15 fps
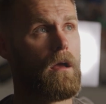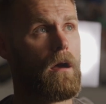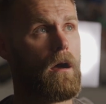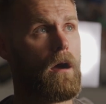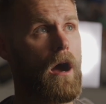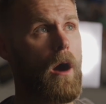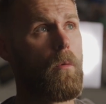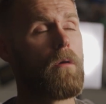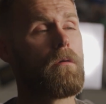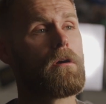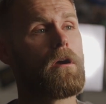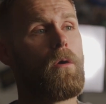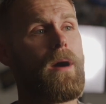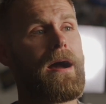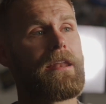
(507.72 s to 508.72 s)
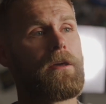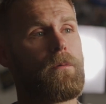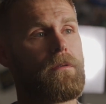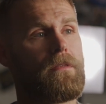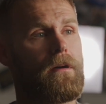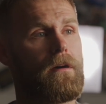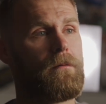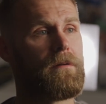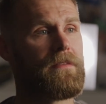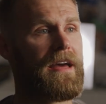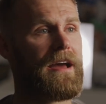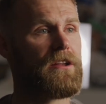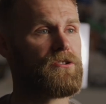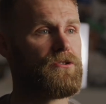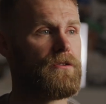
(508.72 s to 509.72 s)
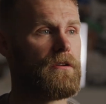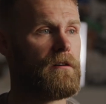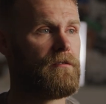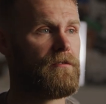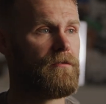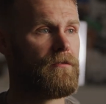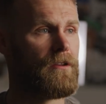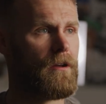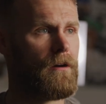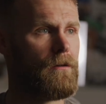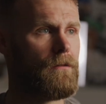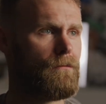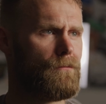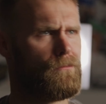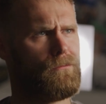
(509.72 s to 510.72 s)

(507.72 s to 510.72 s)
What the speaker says: I won't go at it with attitude of, you know,